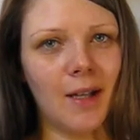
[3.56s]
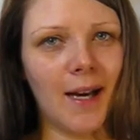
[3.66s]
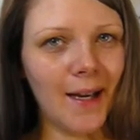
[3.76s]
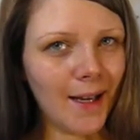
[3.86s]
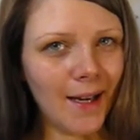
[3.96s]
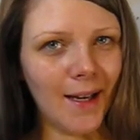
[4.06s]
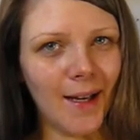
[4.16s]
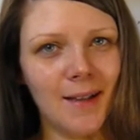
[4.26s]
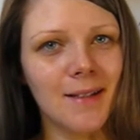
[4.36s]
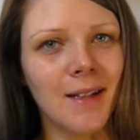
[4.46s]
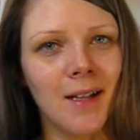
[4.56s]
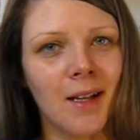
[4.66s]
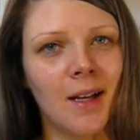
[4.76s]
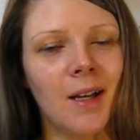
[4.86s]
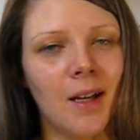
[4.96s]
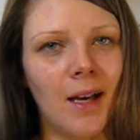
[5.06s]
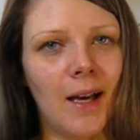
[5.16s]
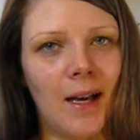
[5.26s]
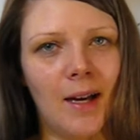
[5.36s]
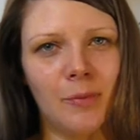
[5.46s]
Hi guys!
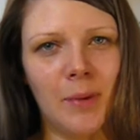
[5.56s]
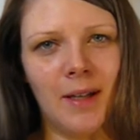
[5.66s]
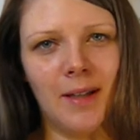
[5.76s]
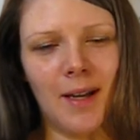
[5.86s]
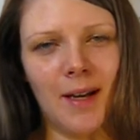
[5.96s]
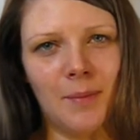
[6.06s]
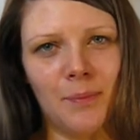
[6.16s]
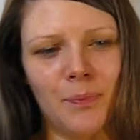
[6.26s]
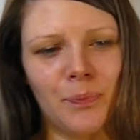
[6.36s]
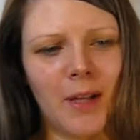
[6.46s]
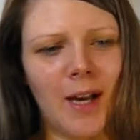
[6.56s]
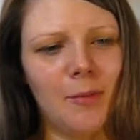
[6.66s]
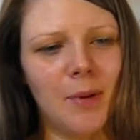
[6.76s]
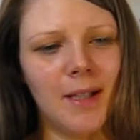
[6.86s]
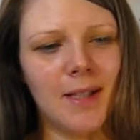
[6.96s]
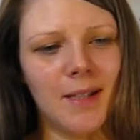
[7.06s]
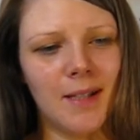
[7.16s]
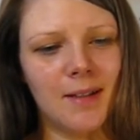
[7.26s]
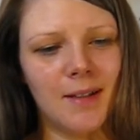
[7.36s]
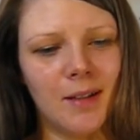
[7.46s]
I've been
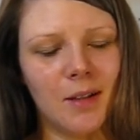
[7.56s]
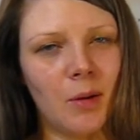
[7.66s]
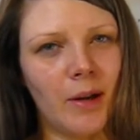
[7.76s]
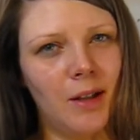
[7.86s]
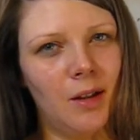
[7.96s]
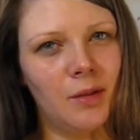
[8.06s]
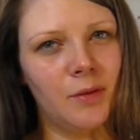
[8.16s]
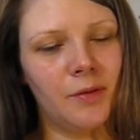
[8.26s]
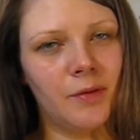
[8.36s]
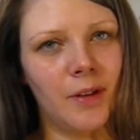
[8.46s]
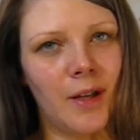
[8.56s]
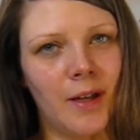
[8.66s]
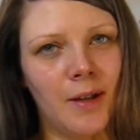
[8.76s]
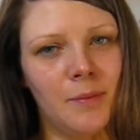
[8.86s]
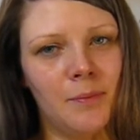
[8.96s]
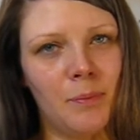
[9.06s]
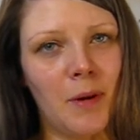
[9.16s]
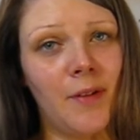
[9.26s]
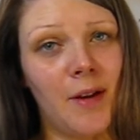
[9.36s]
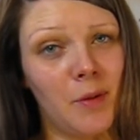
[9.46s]
listening to quite a lot of my
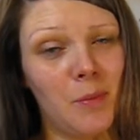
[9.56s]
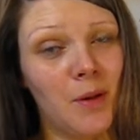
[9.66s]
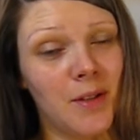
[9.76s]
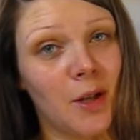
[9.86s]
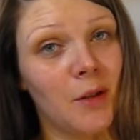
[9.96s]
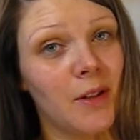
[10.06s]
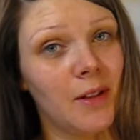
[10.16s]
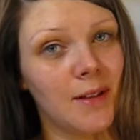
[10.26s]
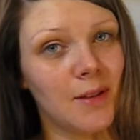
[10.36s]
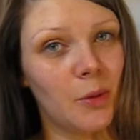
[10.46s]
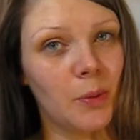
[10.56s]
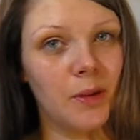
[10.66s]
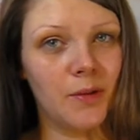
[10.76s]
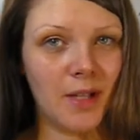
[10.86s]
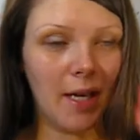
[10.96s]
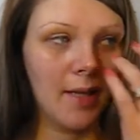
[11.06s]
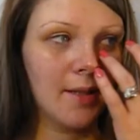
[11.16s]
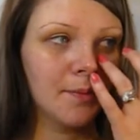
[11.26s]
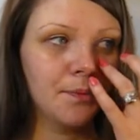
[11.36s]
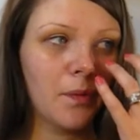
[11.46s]
favourite music over the last couple of
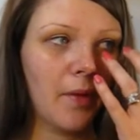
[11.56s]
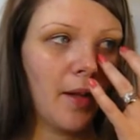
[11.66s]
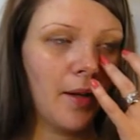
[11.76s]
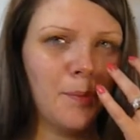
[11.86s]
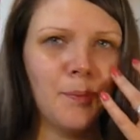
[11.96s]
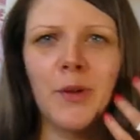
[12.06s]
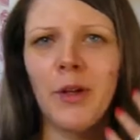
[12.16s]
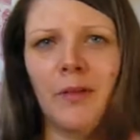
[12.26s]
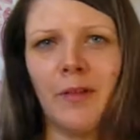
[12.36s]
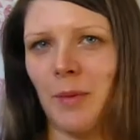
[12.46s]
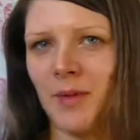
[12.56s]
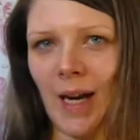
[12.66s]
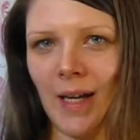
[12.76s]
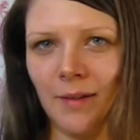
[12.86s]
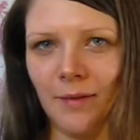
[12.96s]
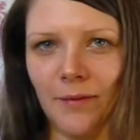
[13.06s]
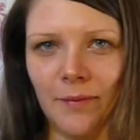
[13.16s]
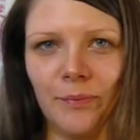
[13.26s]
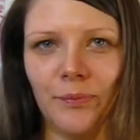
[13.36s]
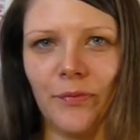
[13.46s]
days. Don't know if it was kind of
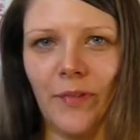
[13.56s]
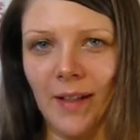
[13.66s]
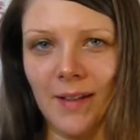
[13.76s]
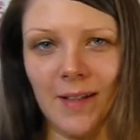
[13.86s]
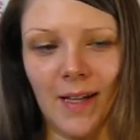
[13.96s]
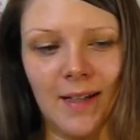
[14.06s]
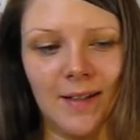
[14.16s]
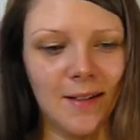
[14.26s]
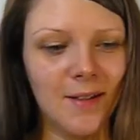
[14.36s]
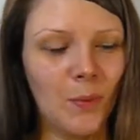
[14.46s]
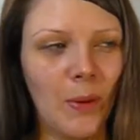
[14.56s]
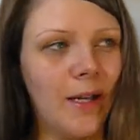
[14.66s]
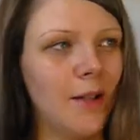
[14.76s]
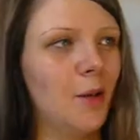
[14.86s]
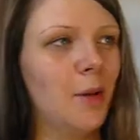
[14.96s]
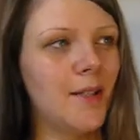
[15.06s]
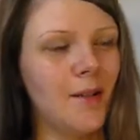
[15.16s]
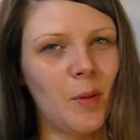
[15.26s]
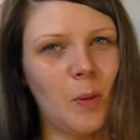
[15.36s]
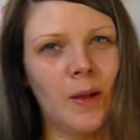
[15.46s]
Valentine's inspired or
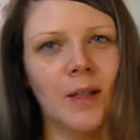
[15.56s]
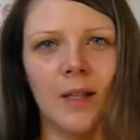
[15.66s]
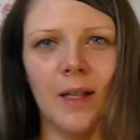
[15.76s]
whatever, but